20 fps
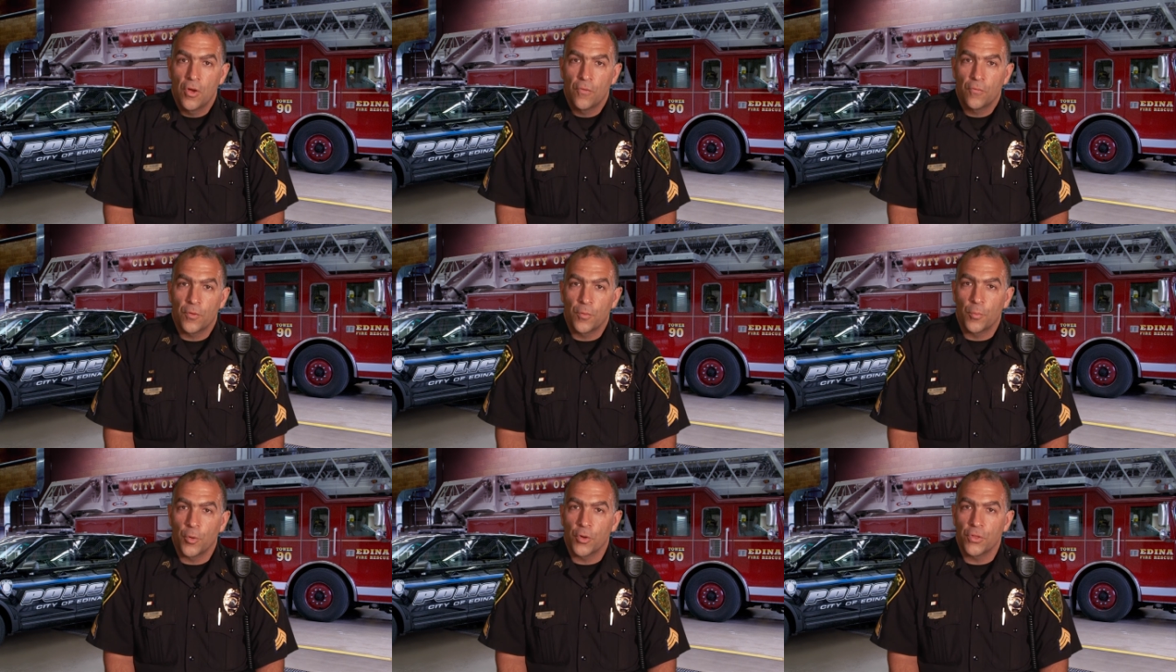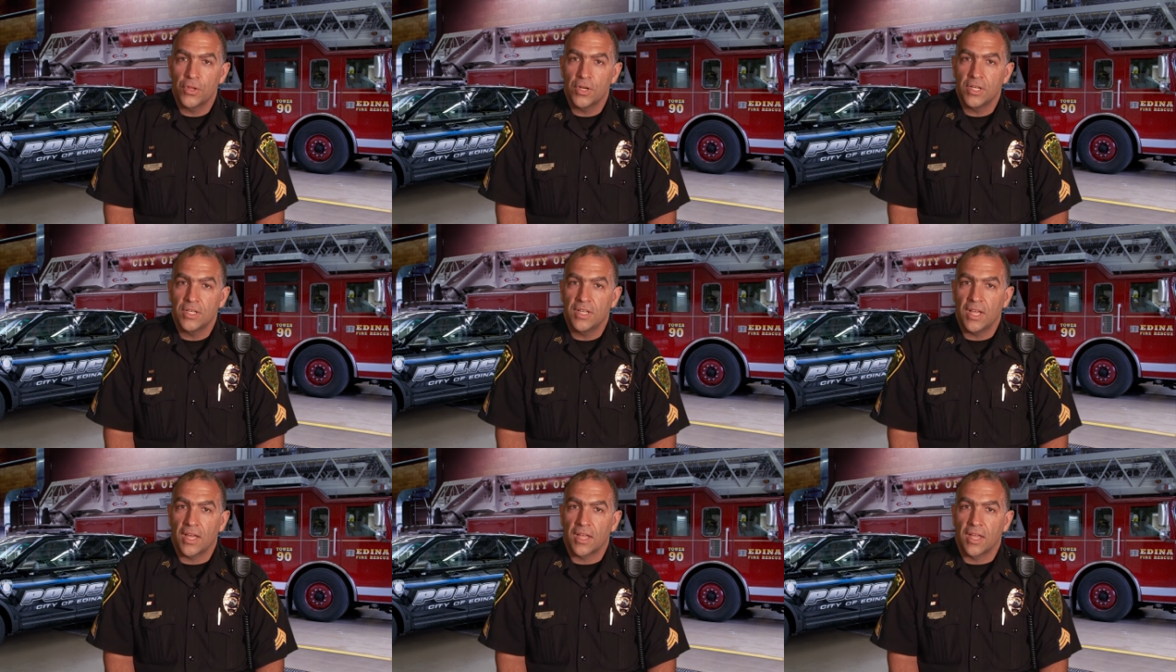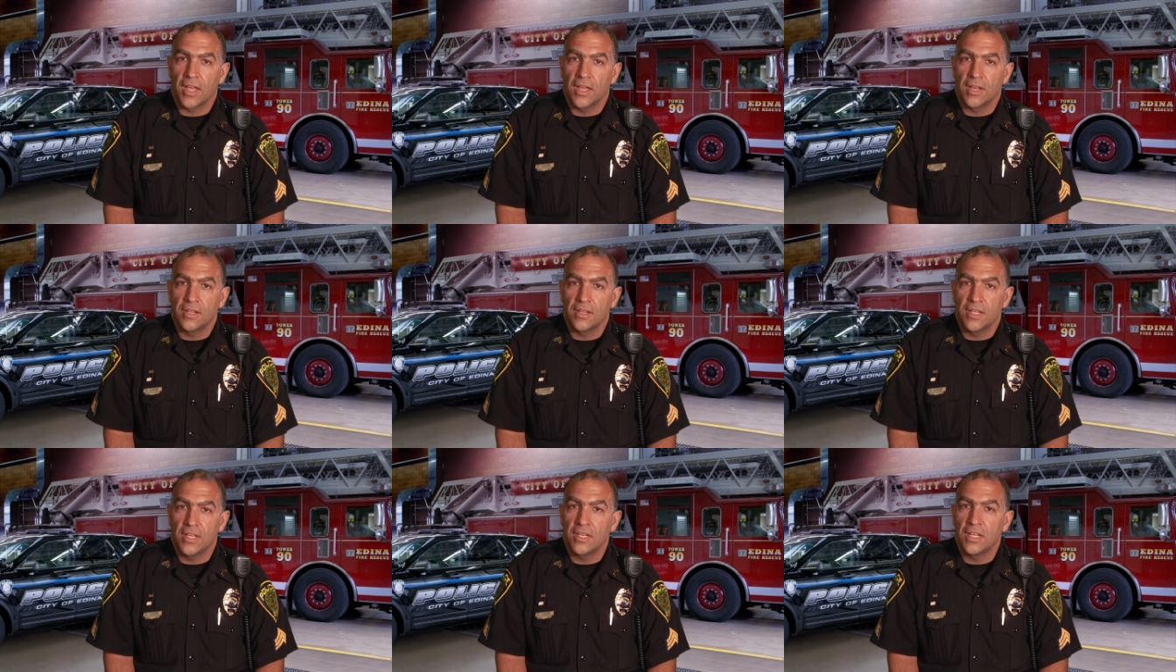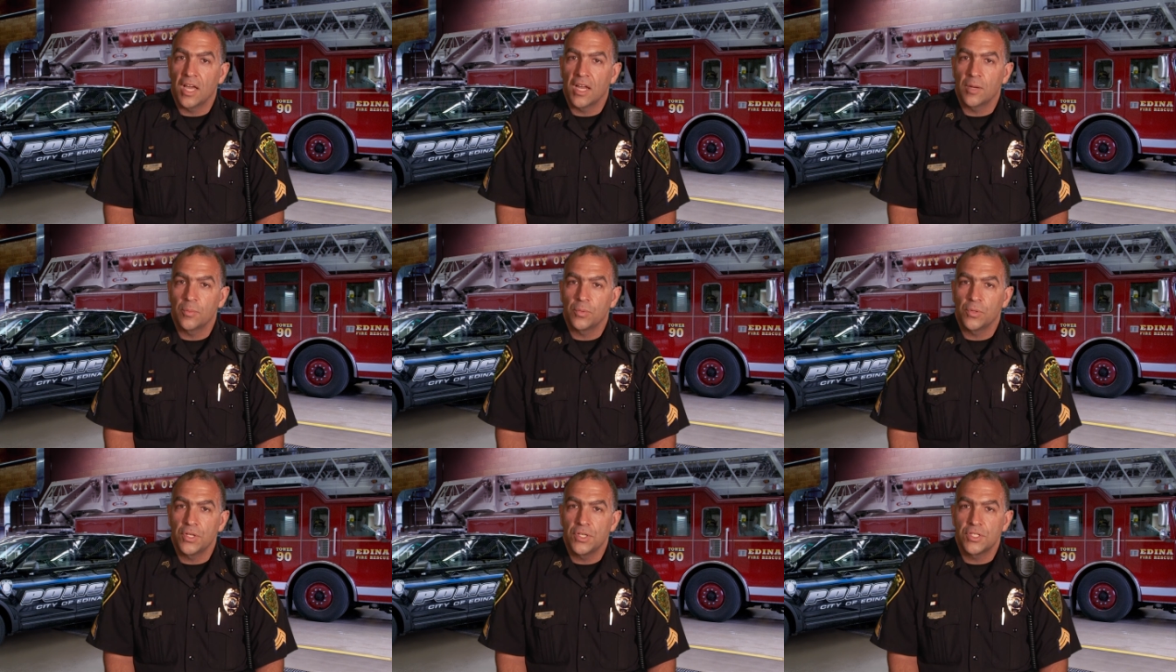For more than a decade, the
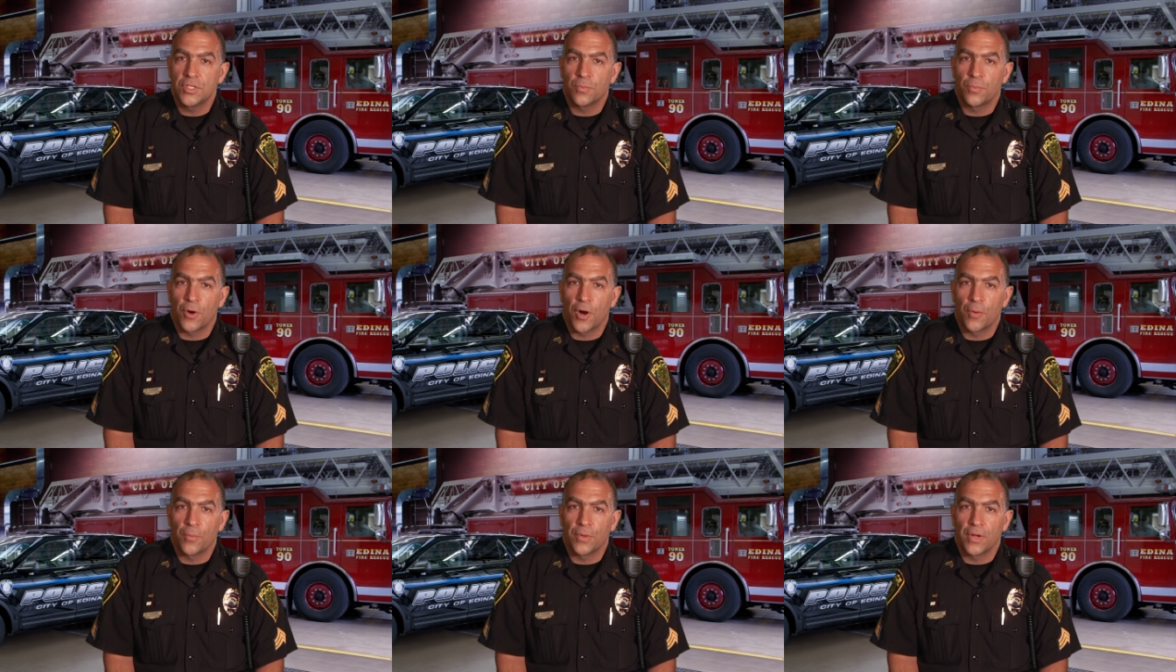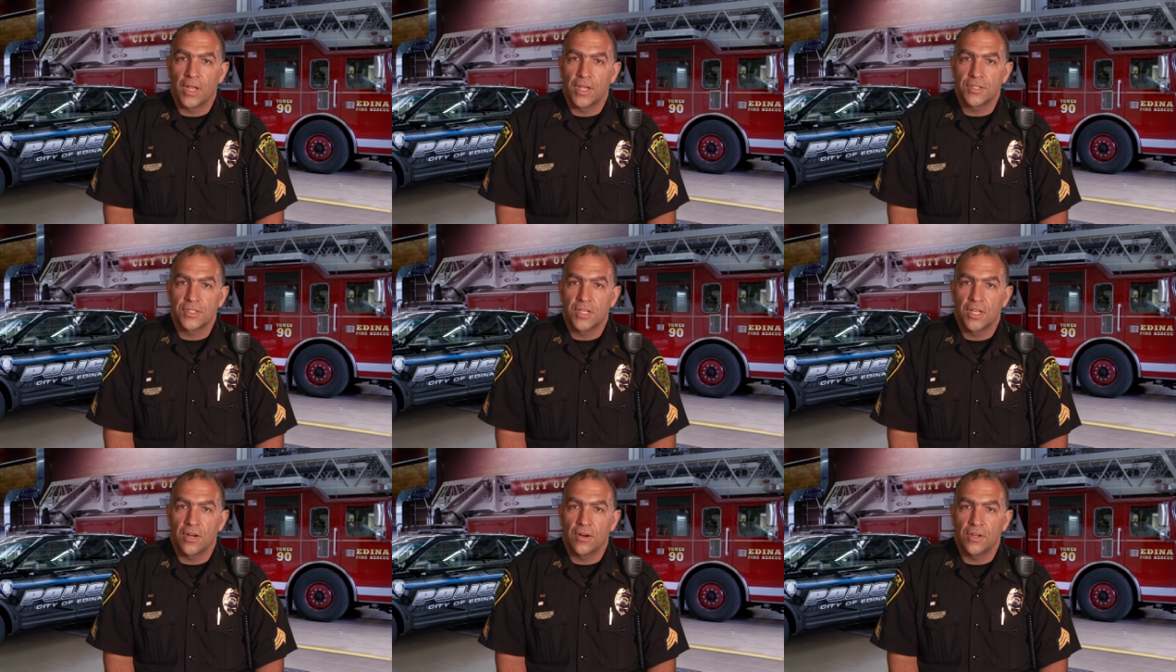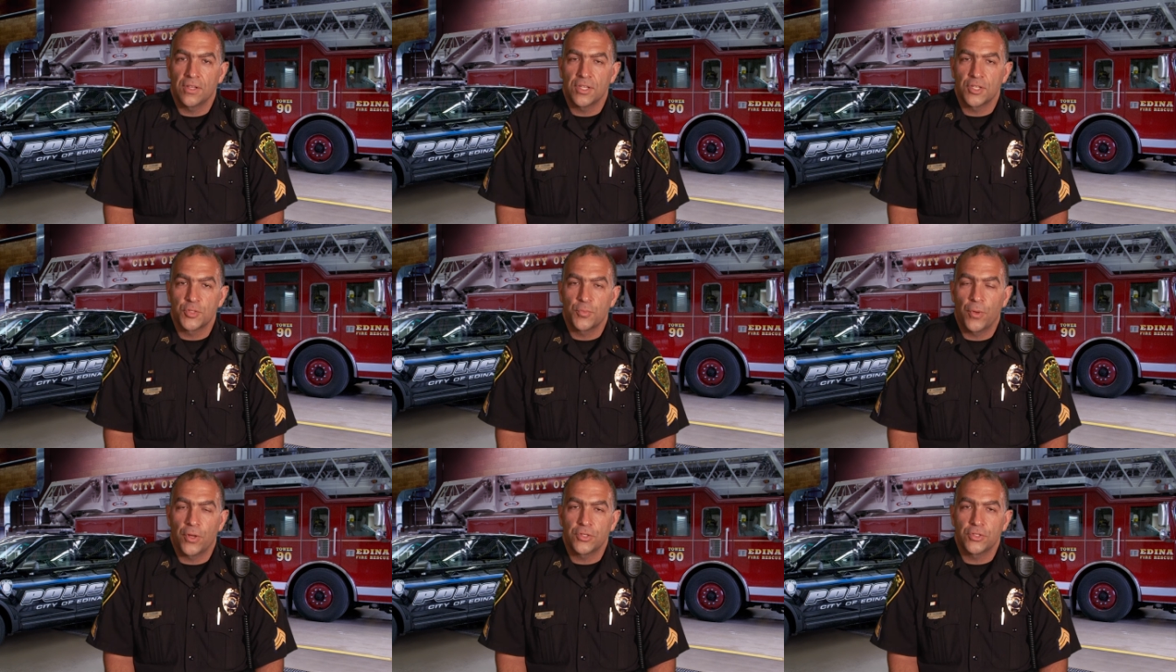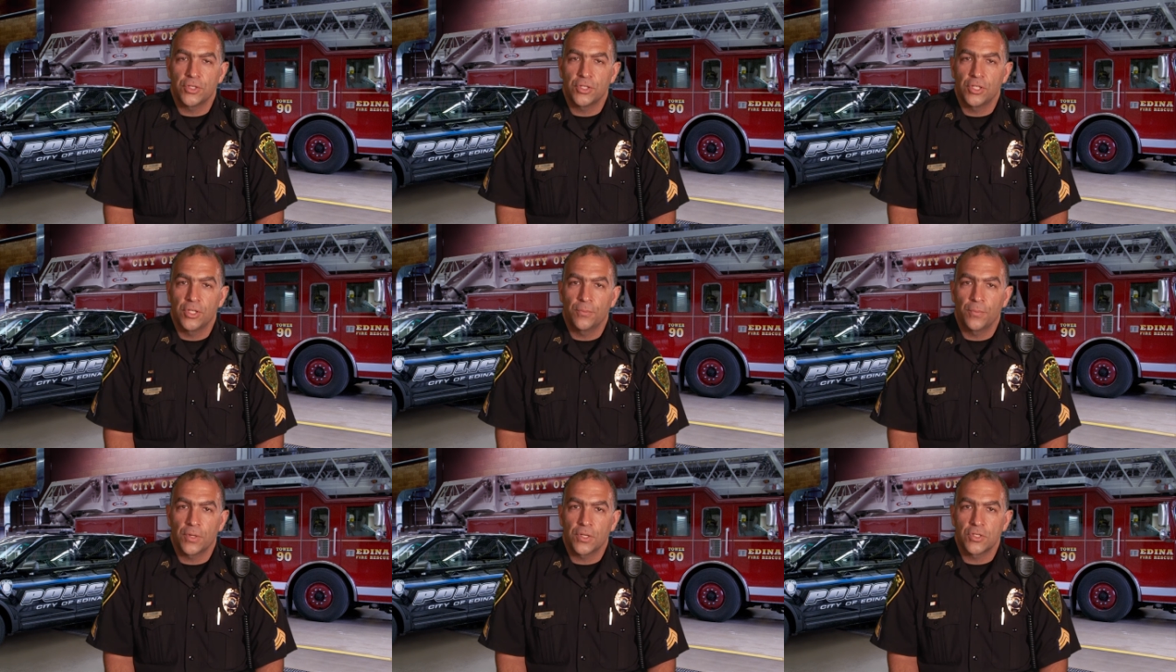Edina Police Department has carried the Special
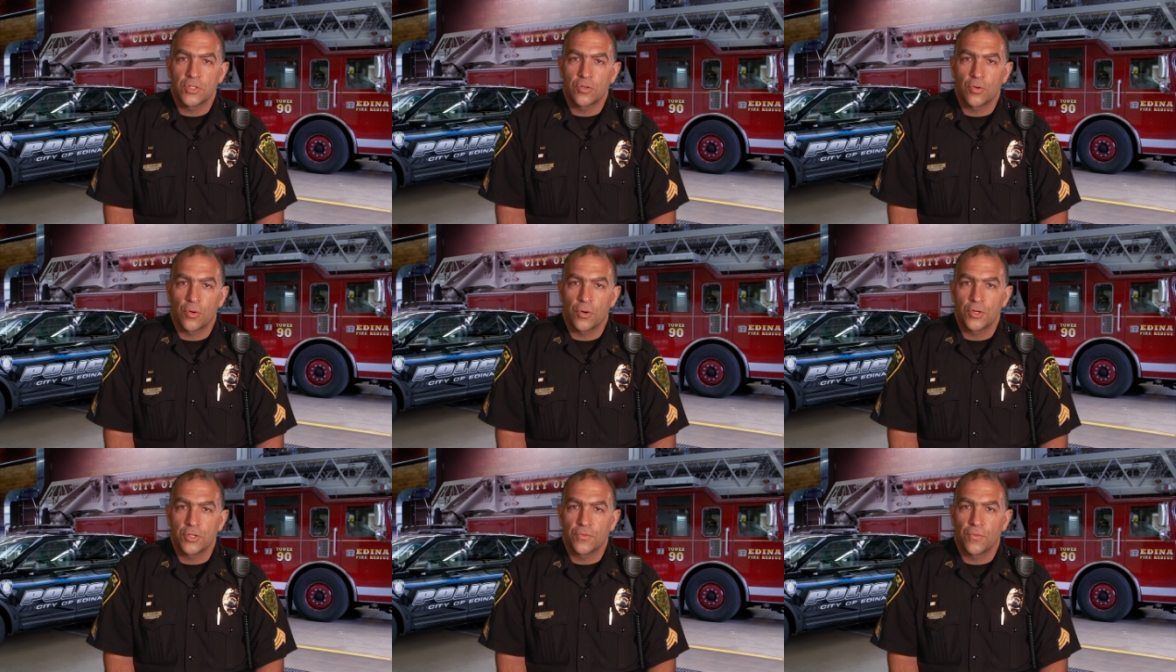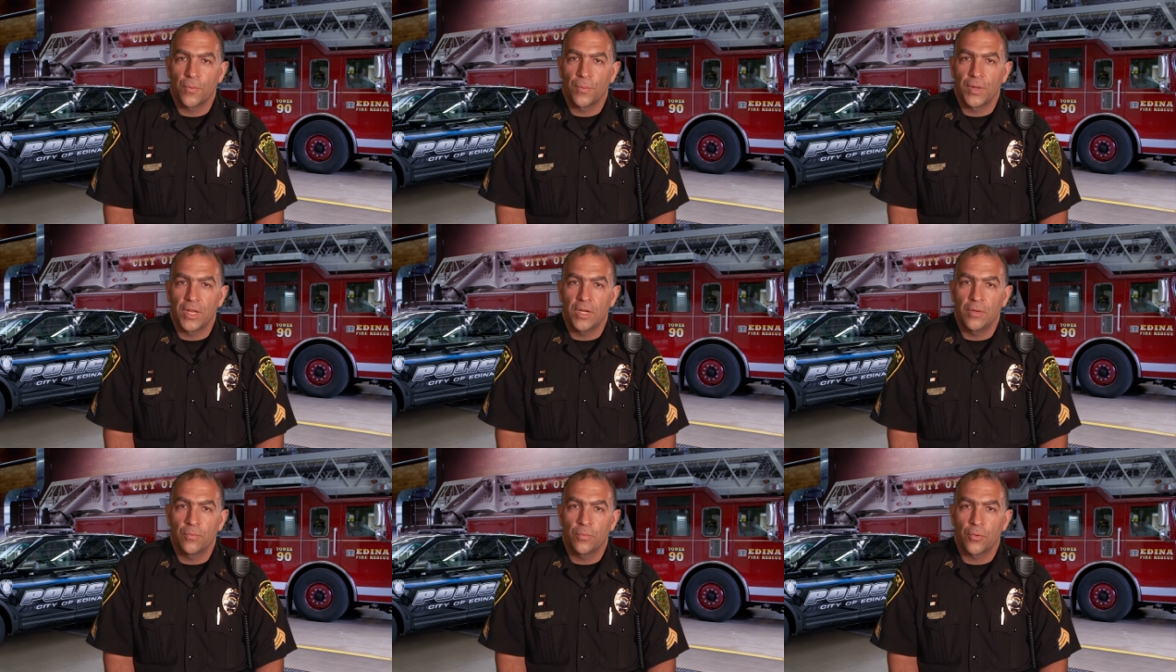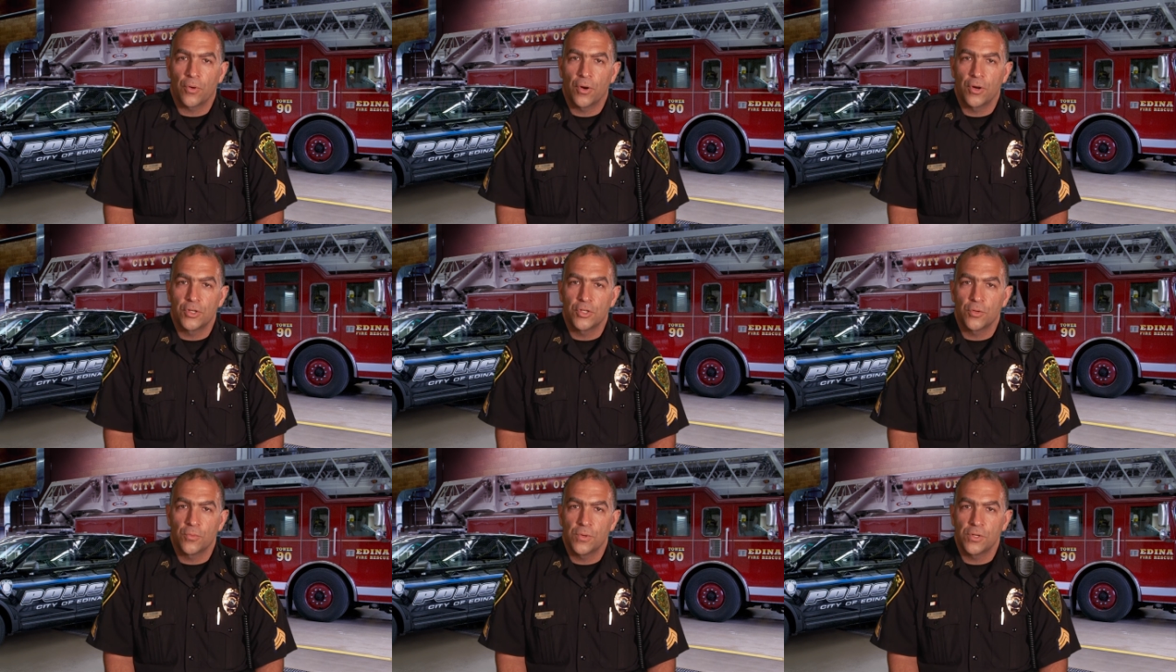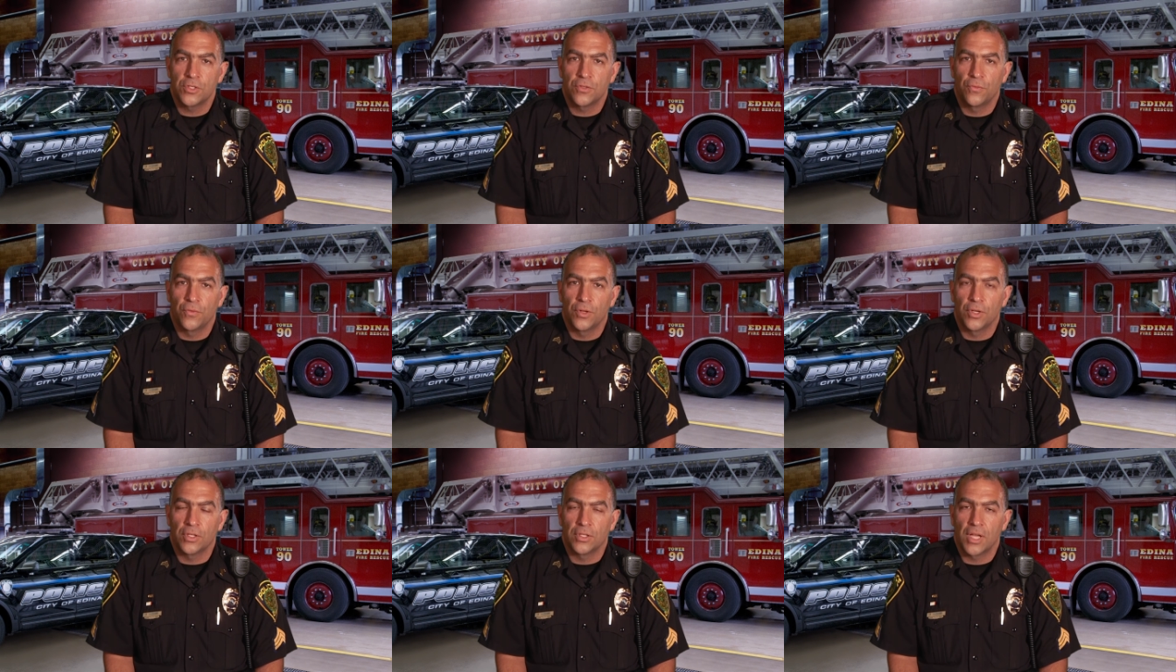Olympics torch from Eden Prairie to
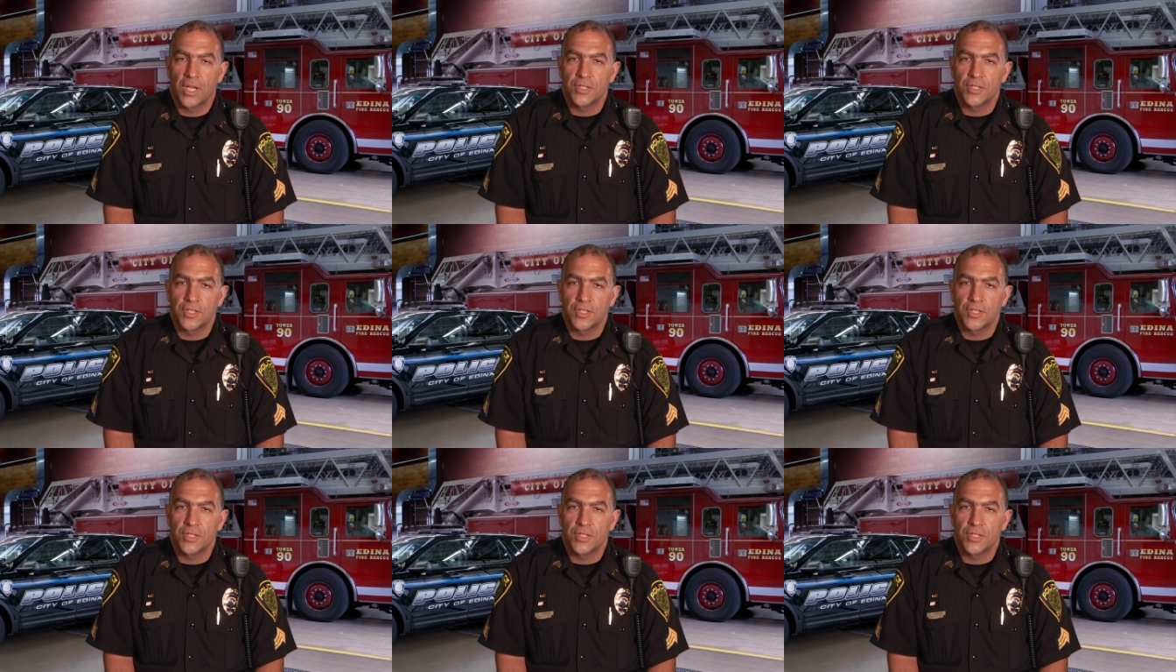Richfield